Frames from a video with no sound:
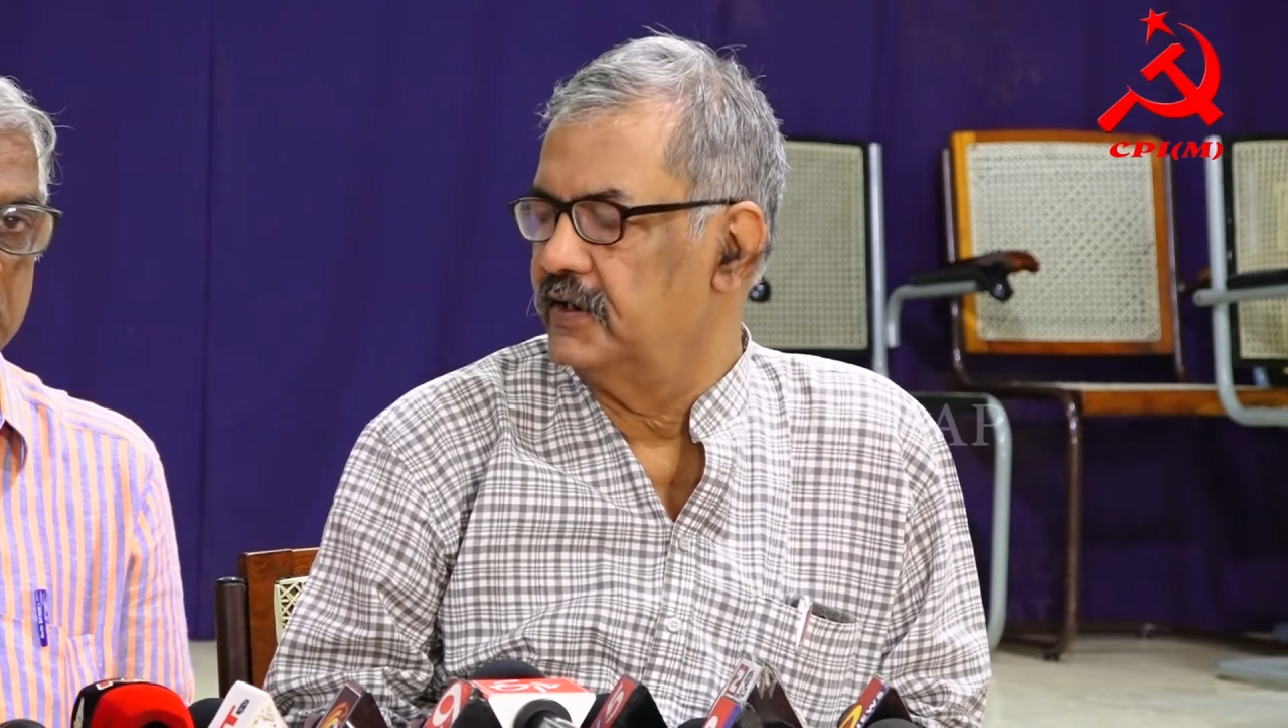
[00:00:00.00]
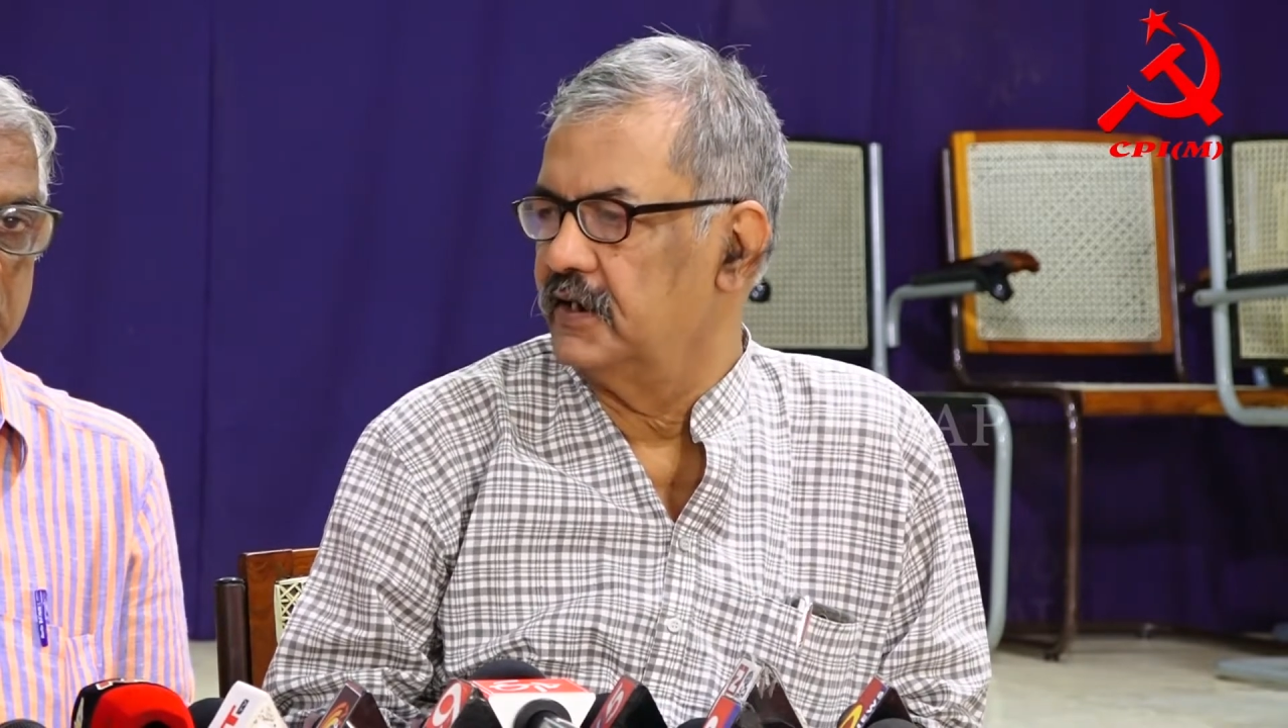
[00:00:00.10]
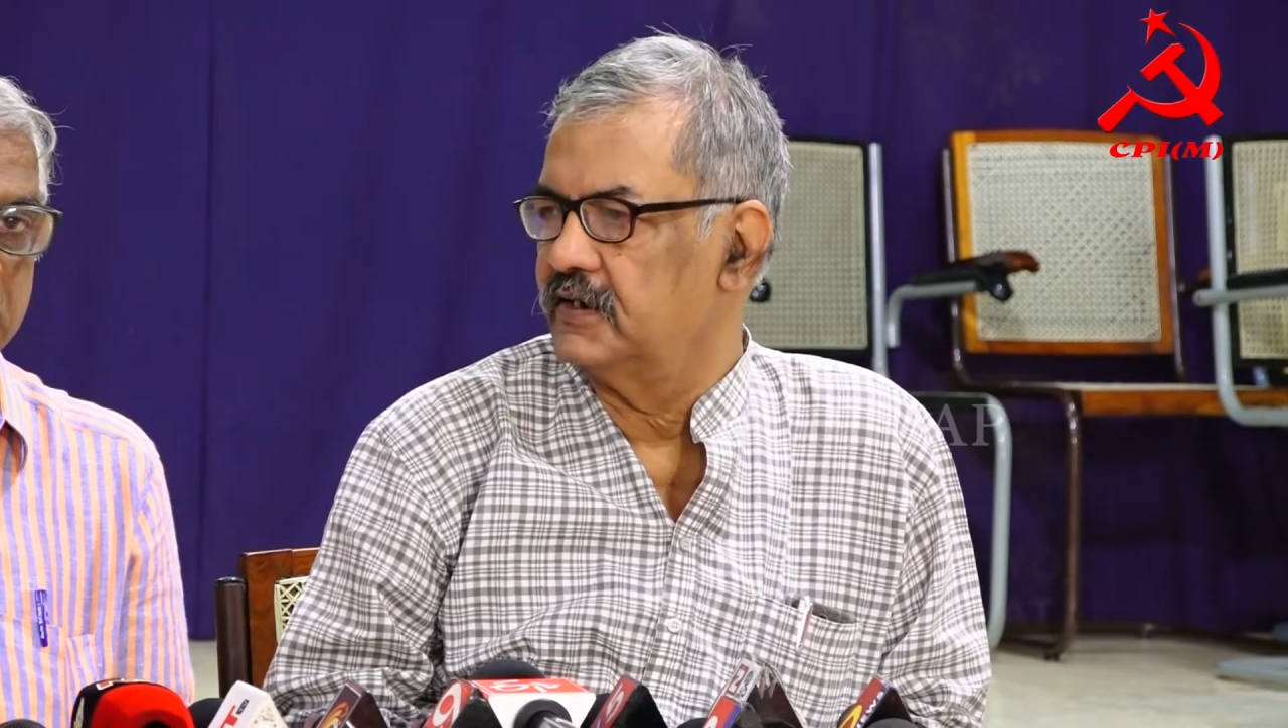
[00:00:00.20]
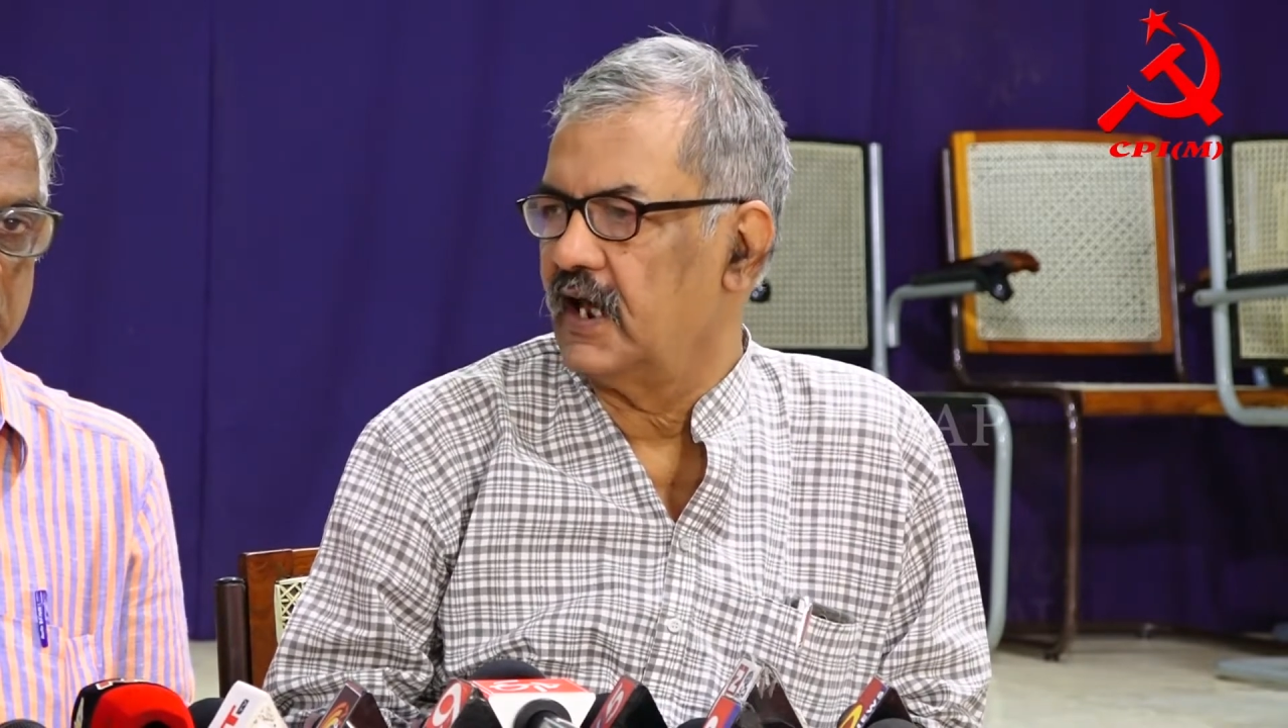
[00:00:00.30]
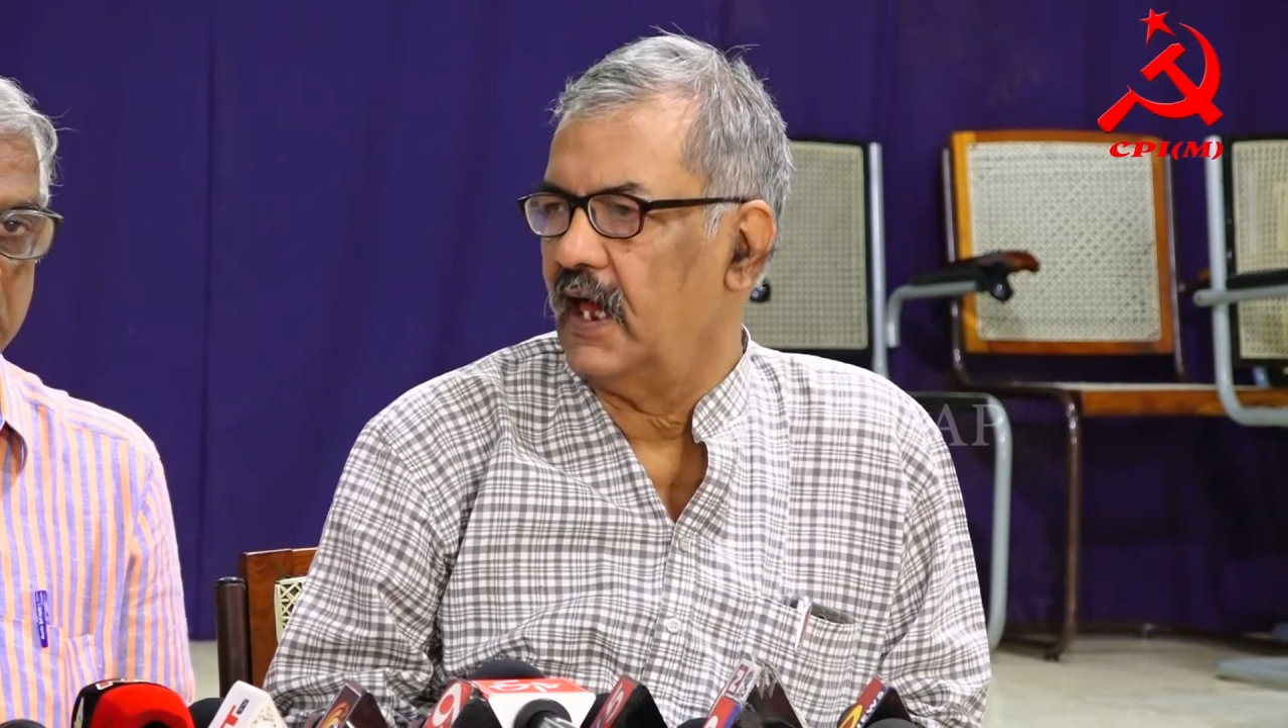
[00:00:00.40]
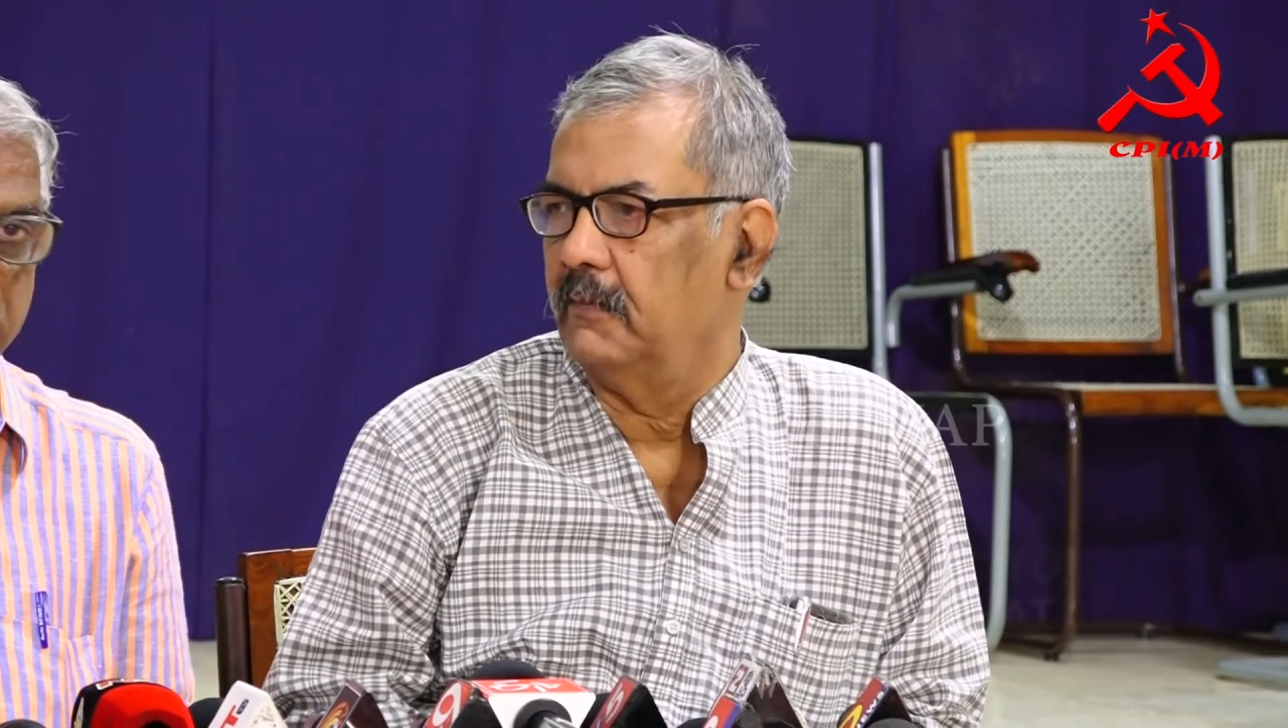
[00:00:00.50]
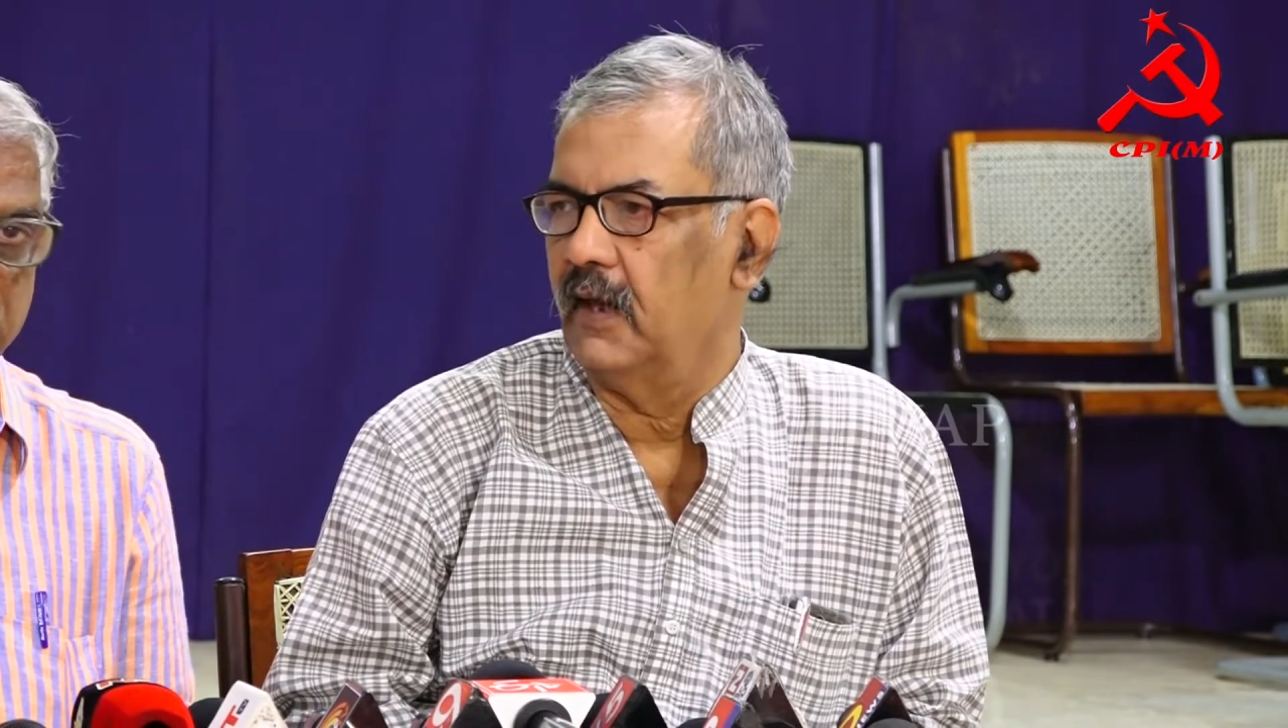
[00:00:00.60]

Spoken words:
in time,